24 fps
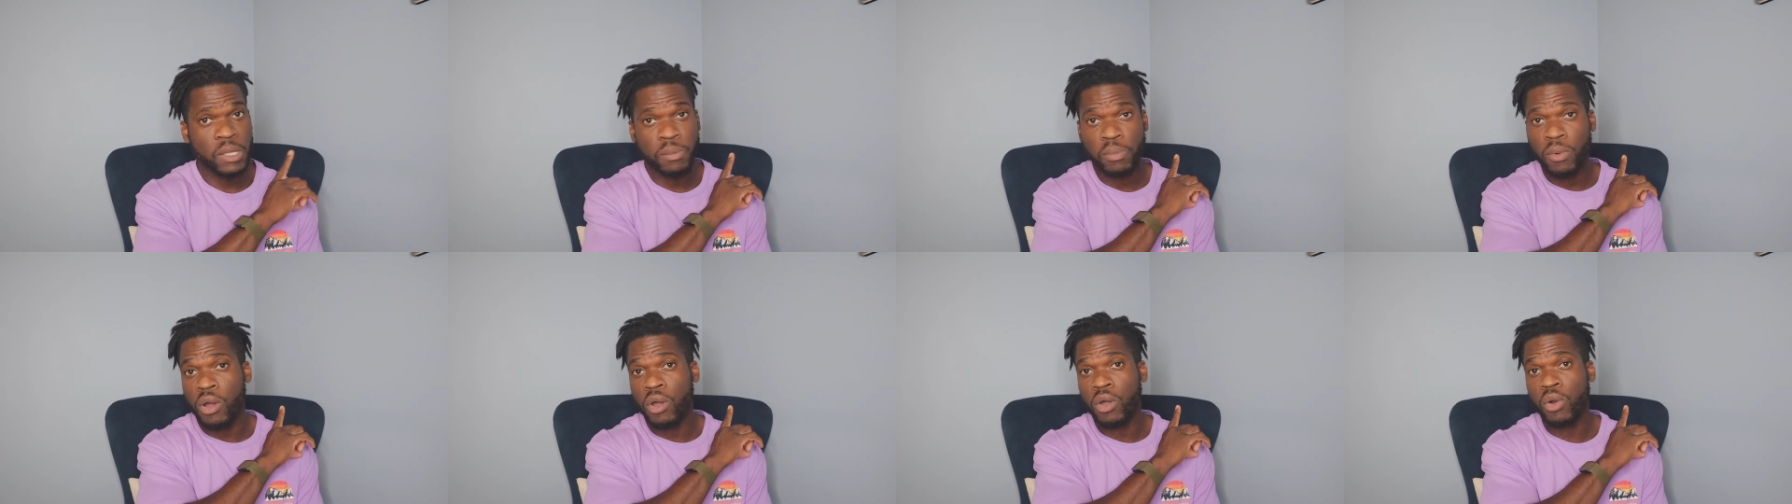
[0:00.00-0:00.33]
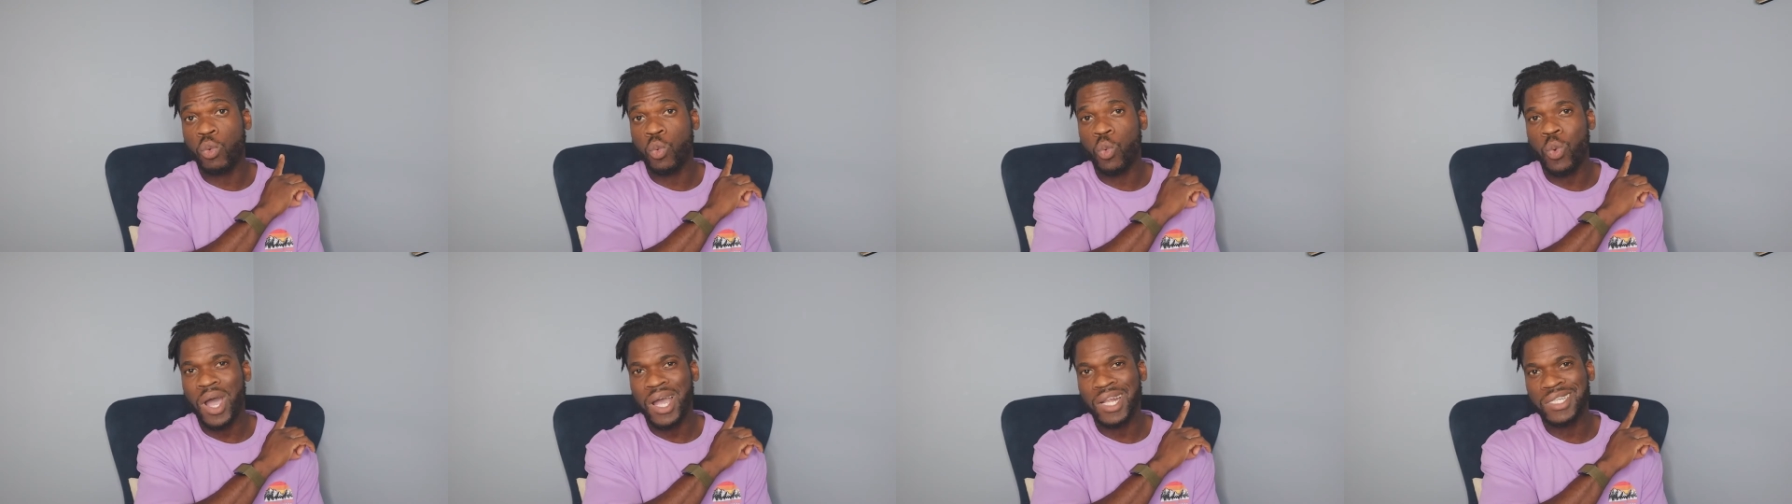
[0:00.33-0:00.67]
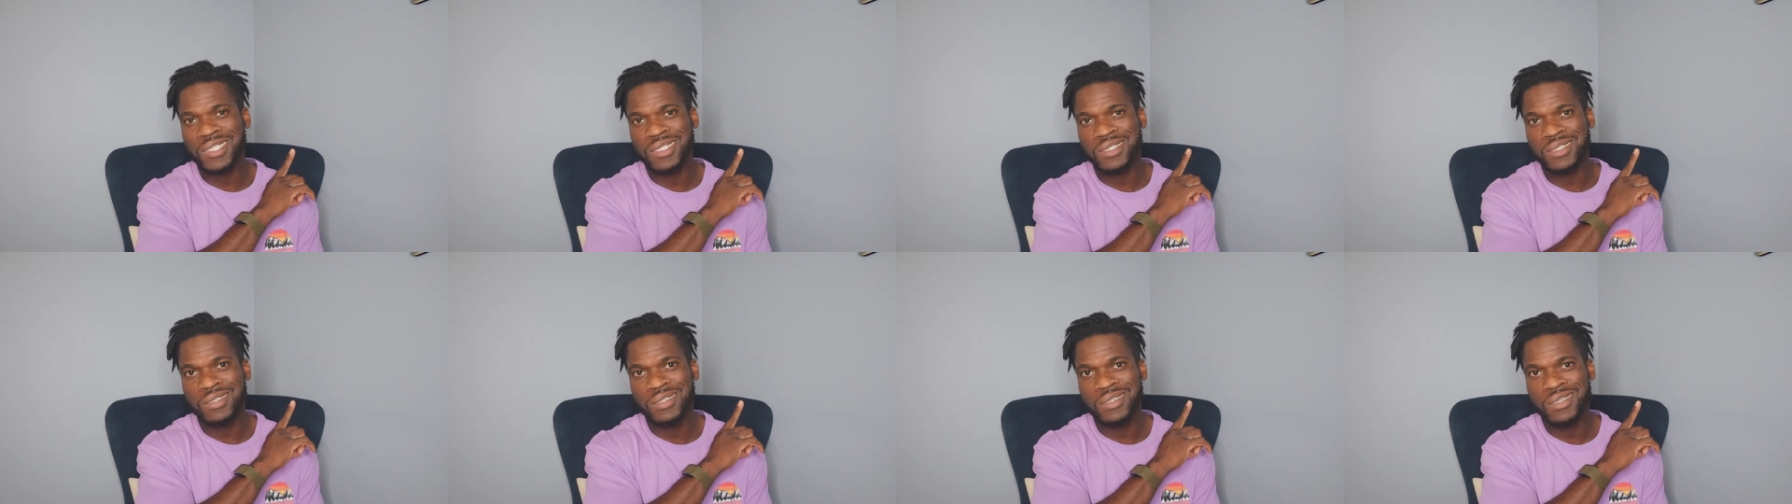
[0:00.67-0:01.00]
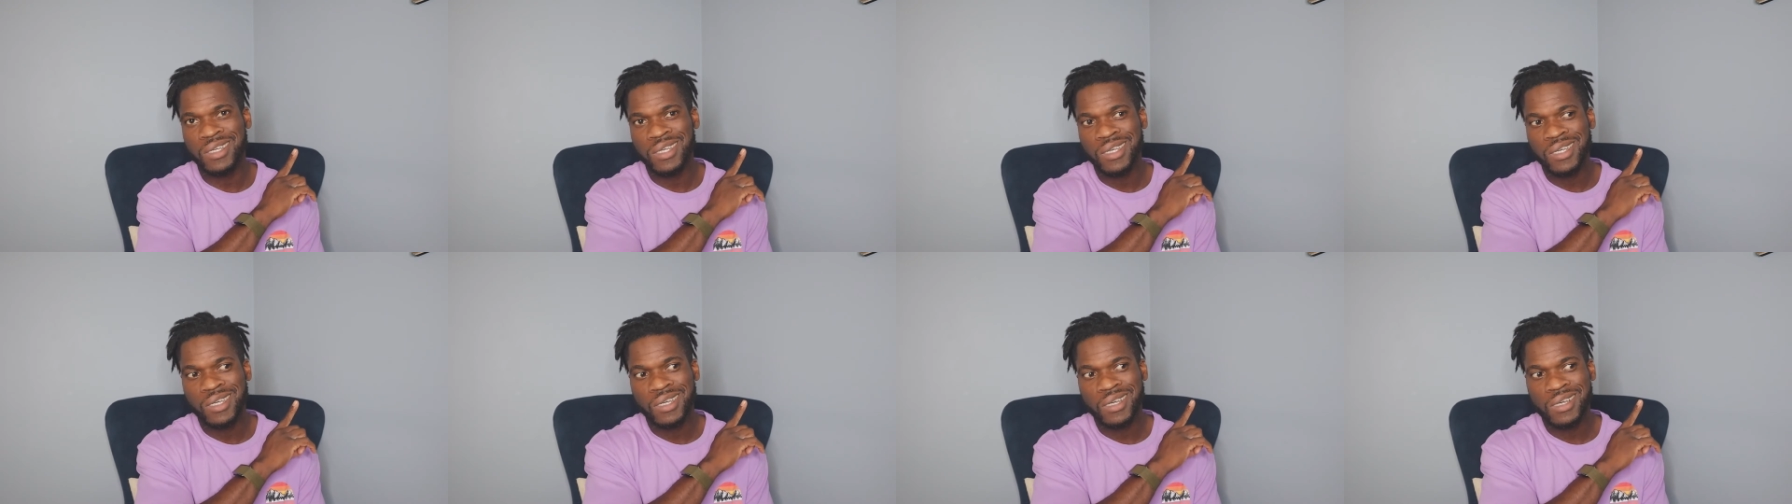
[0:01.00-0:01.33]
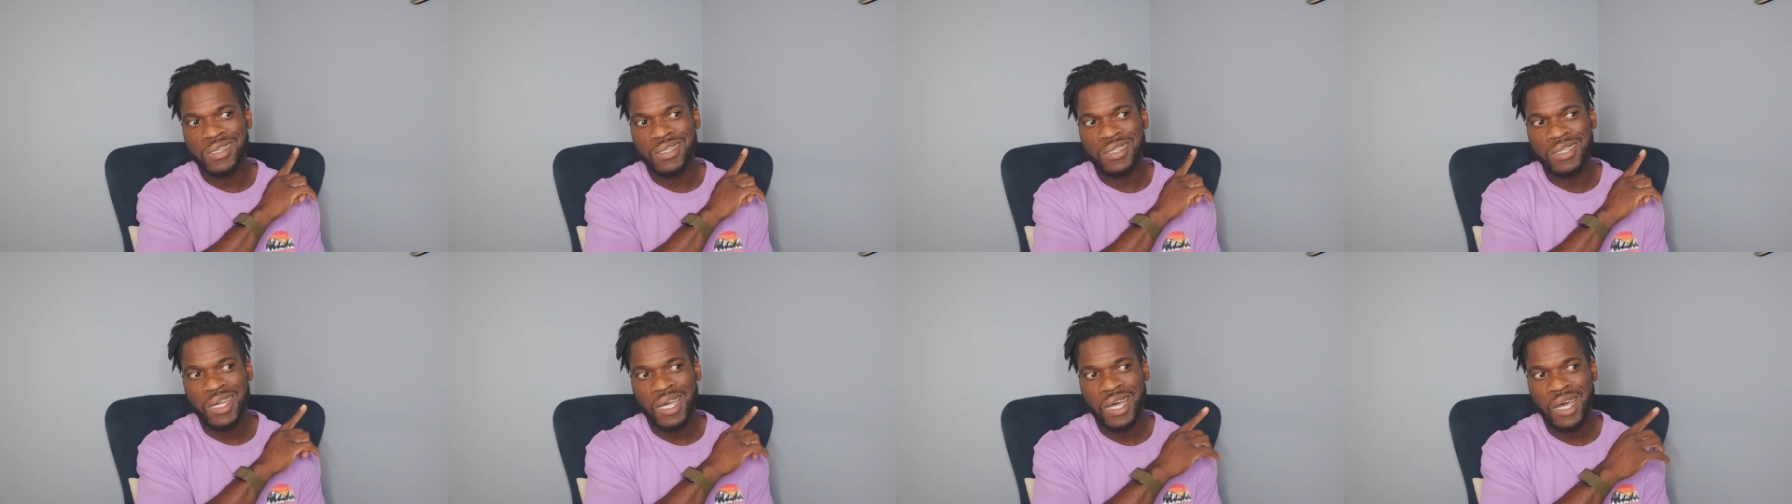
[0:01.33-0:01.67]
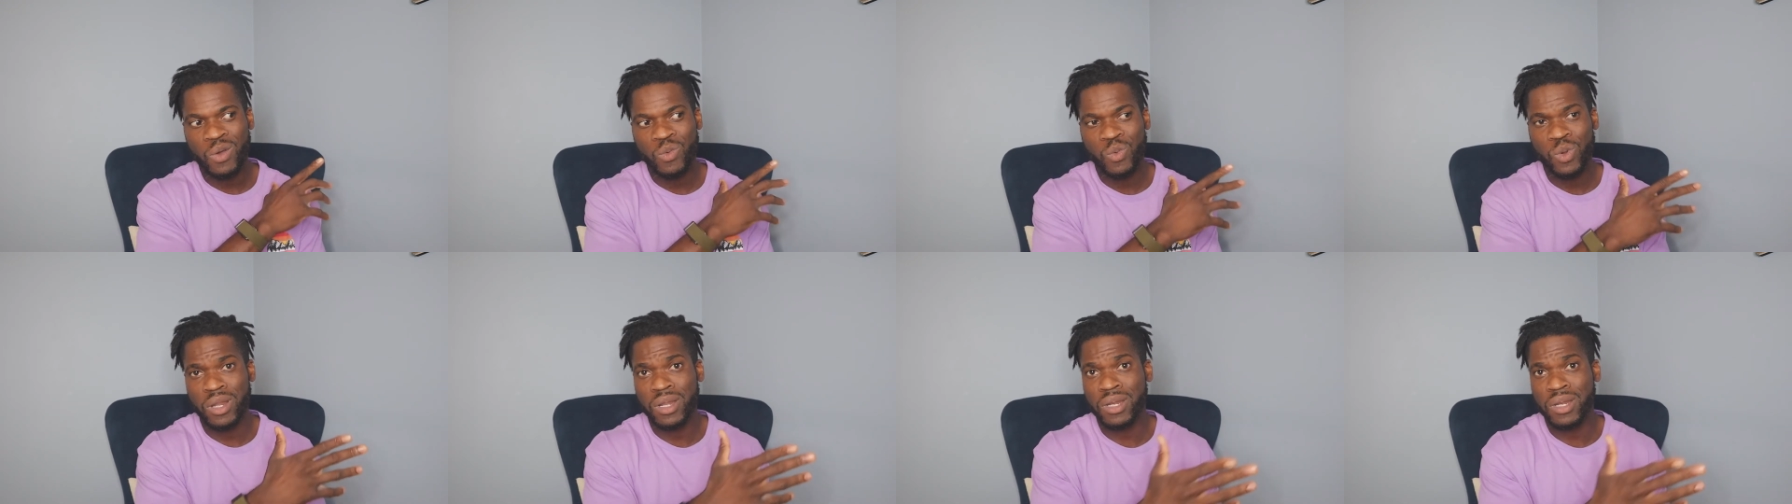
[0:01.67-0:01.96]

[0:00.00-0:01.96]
Keep on watching because uh,